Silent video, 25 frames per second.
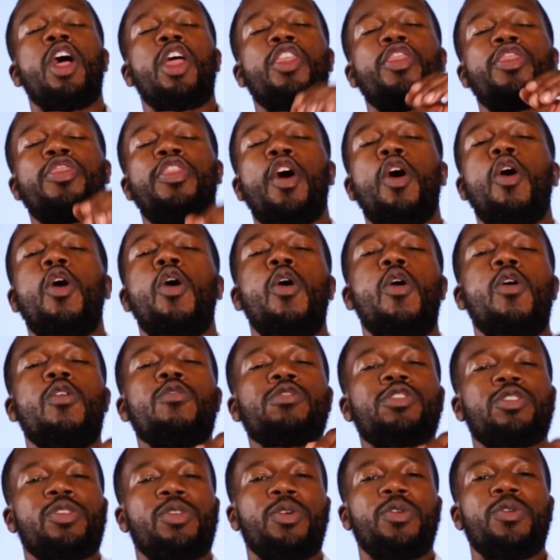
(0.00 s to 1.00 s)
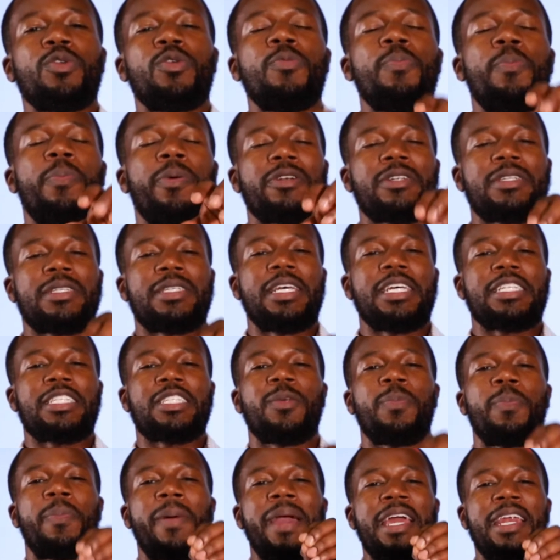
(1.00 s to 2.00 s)
Those who
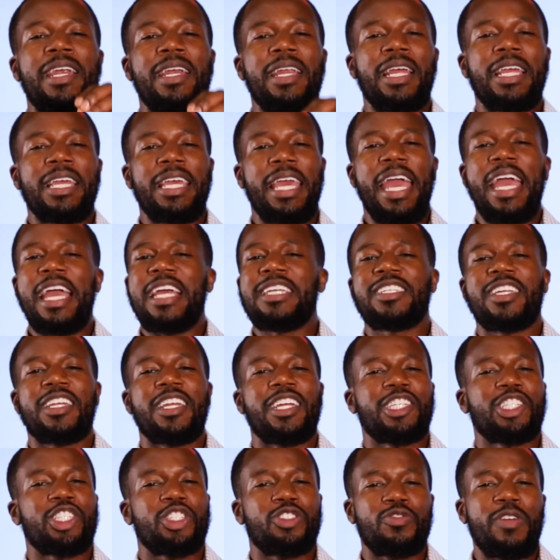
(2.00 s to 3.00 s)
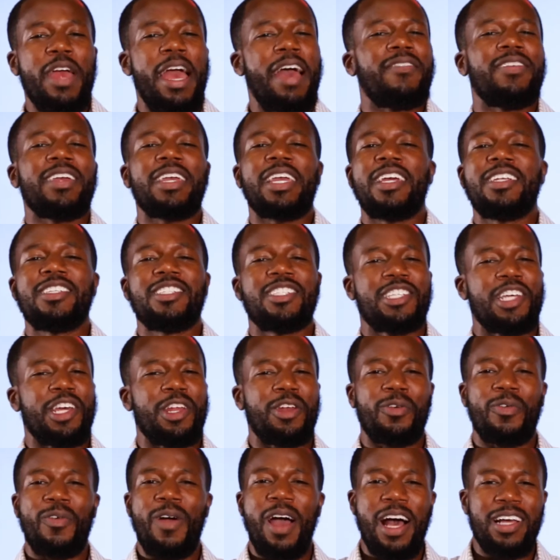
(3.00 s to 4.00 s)
participate and engage in extravagant
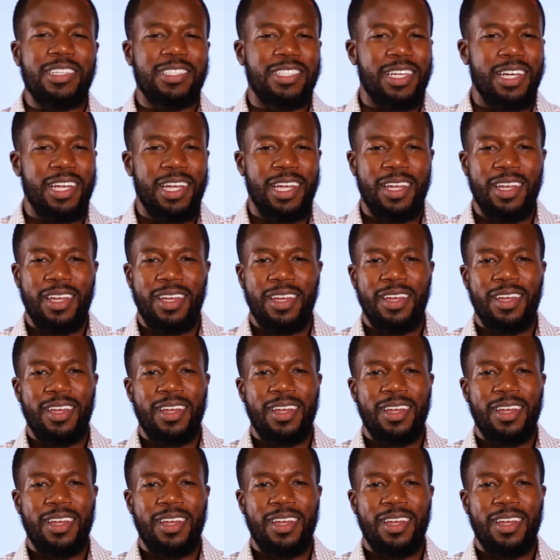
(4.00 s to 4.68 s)
generosity,